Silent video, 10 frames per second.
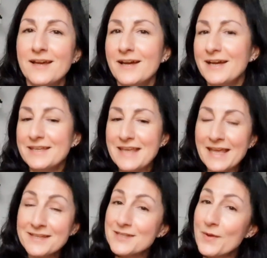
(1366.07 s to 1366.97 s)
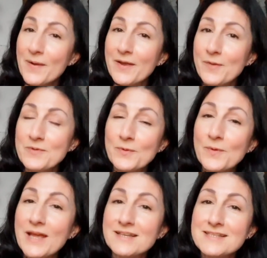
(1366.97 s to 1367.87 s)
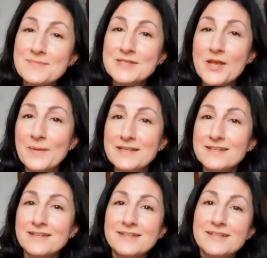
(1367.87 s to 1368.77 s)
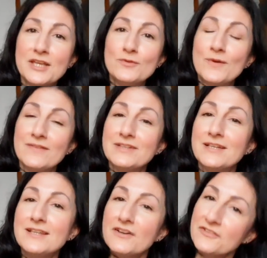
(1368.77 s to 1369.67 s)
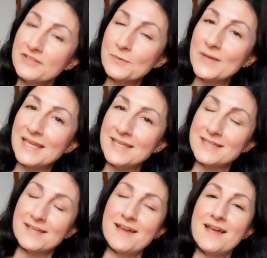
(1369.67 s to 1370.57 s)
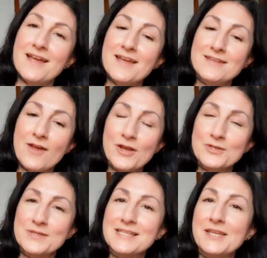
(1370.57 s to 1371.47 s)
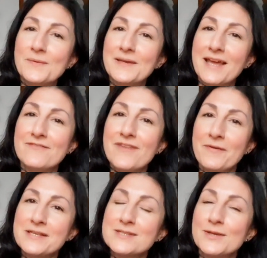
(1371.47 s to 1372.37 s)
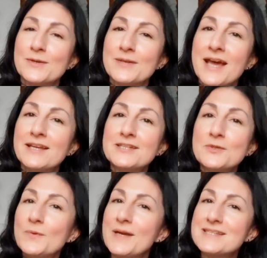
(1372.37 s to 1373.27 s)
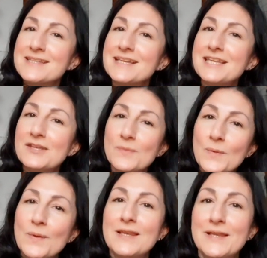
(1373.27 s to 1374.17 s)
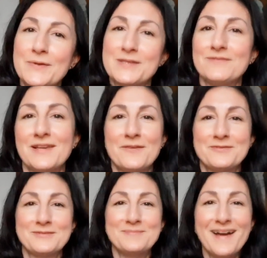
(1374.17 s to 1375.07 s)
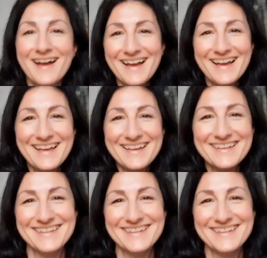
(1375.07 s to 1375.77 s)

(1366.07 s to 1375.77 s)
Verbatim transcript: And yeah, so I hope you're all getting some sewing done and you're having a lovely week. And I shall see you again very soon. And as always, sending you all loads of love. Bye.